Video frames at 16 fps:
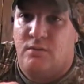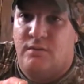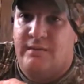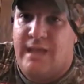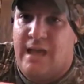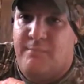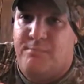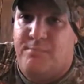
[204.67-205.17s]

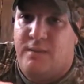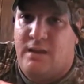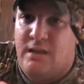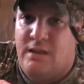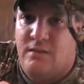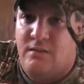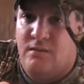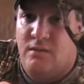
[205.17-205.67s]

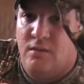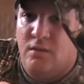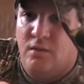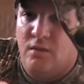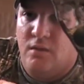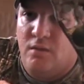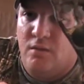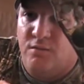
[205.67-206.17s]
dampening
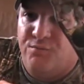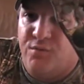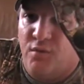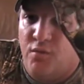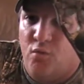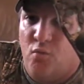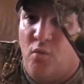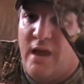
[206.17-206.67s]
for
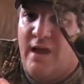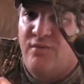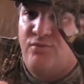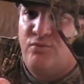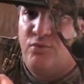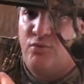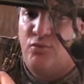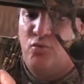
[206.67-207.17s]
the
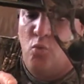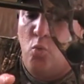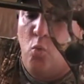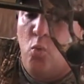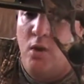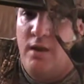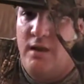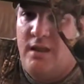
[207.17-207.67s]
risers,
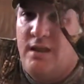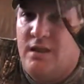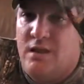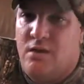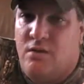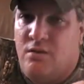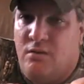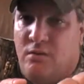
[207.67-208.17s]
one
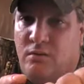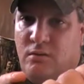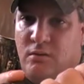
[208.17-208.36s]
here